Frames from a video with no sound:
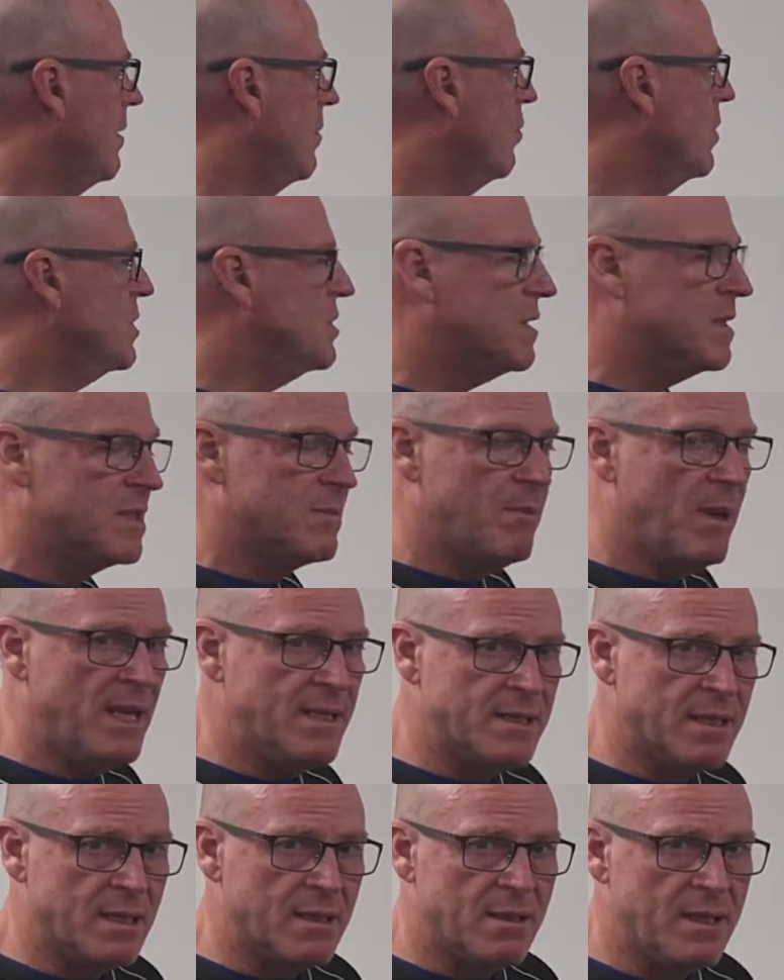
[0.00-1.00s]
which is
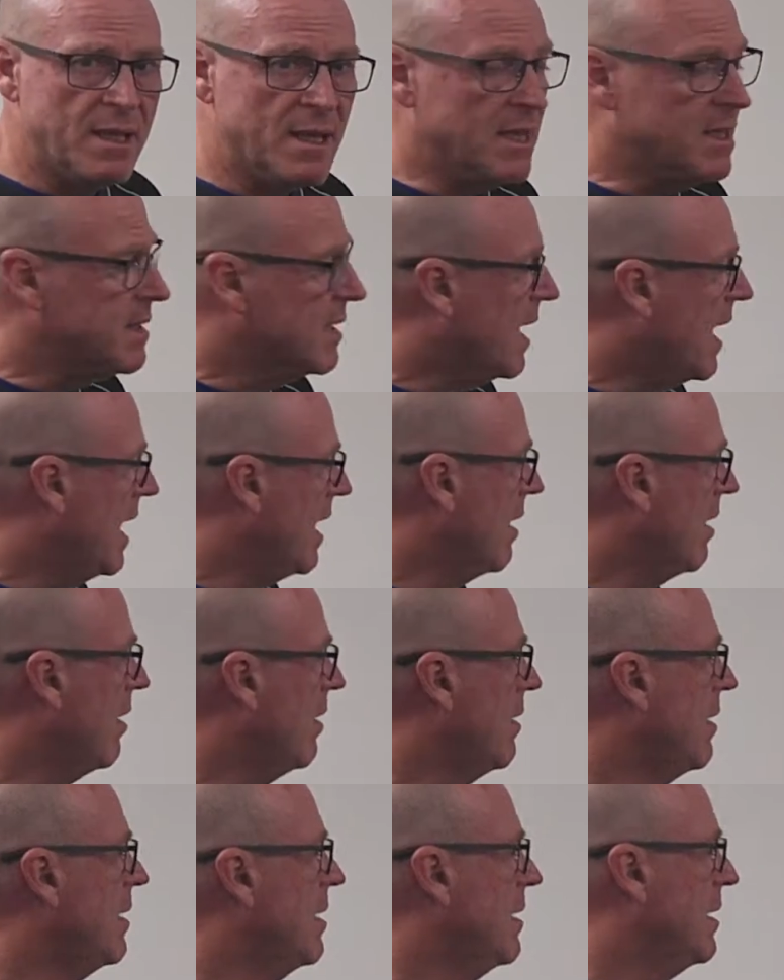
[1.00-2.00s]
basically the
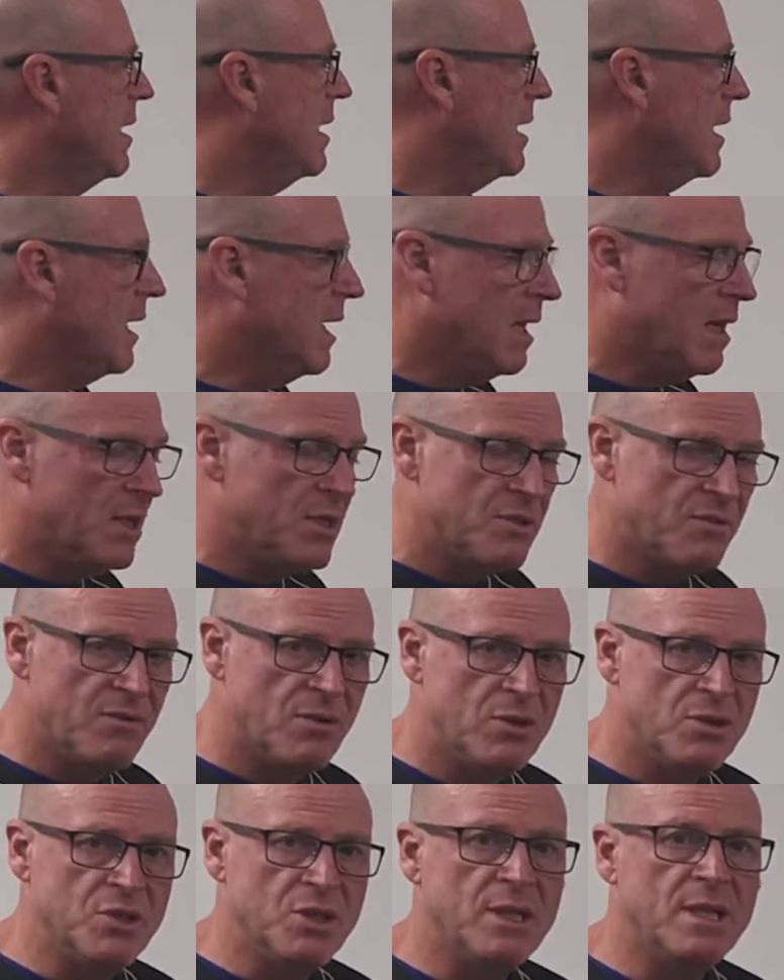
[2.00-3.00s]
title. In English
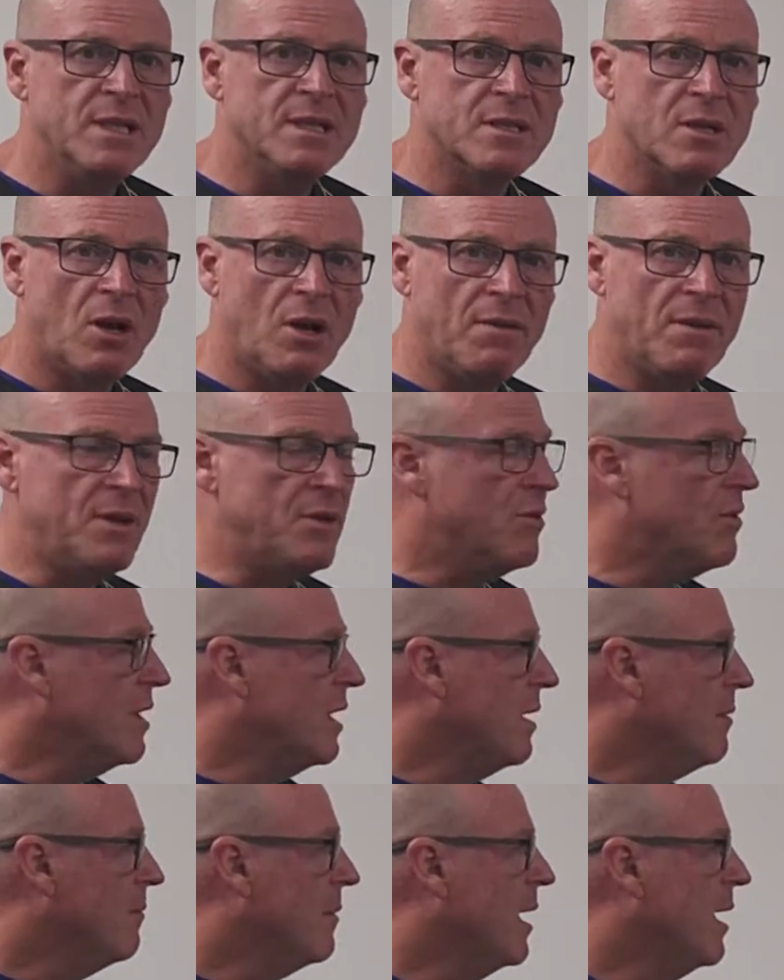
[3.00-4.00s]
version it's called The
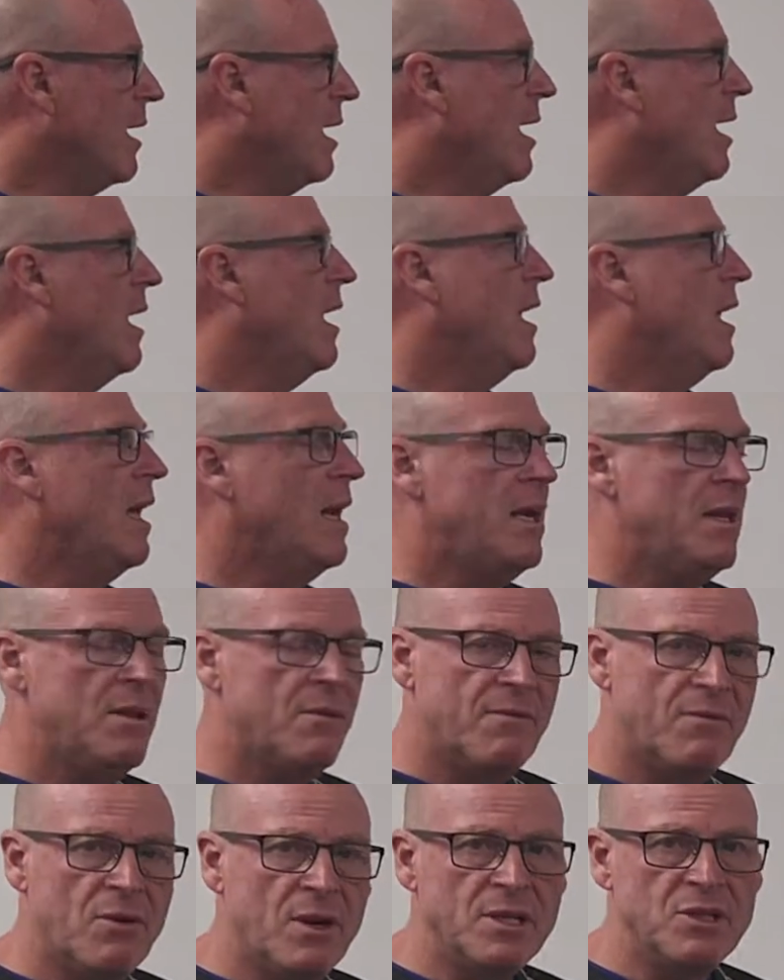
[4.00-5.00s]
Dream, and in the
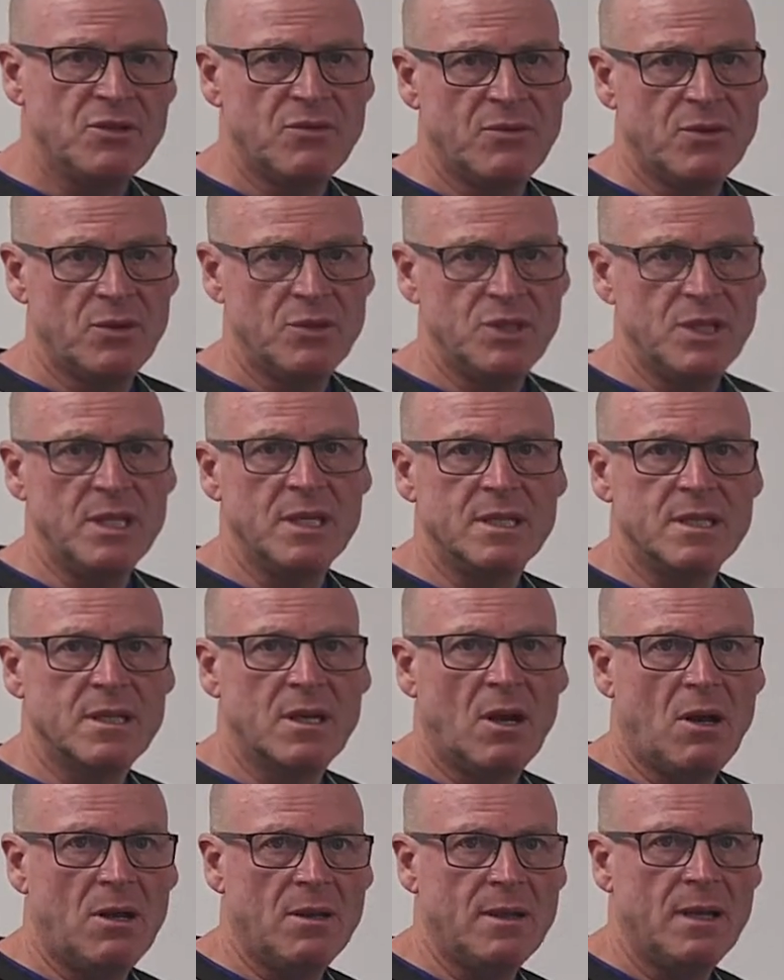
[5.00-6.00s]
French version it's
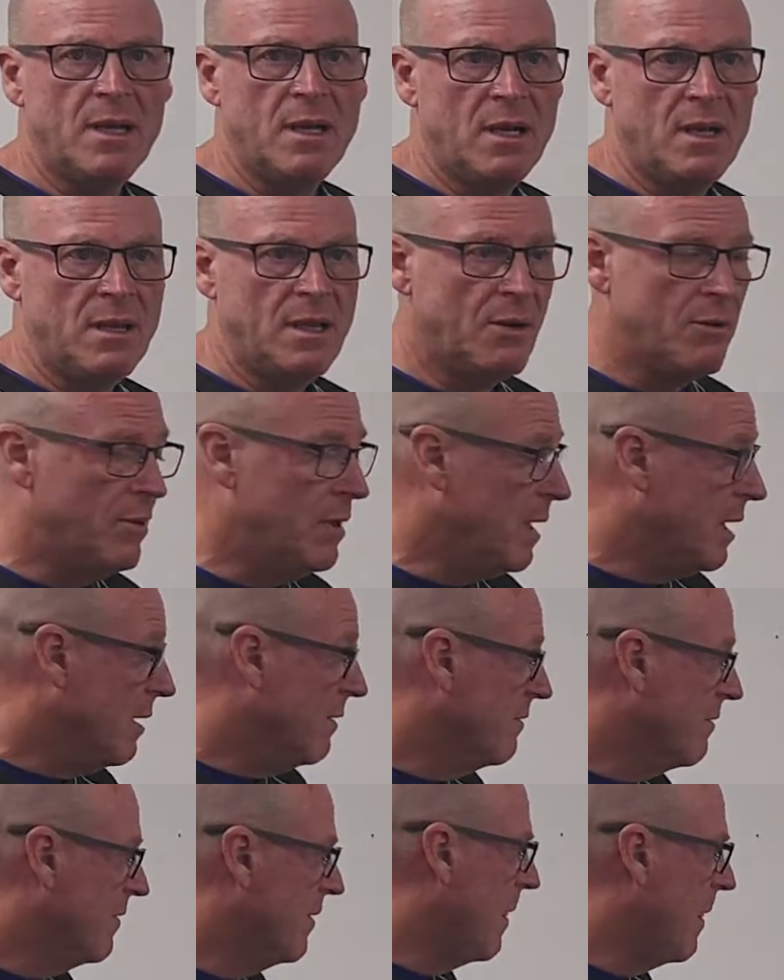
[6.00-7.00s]
called Le Rêve.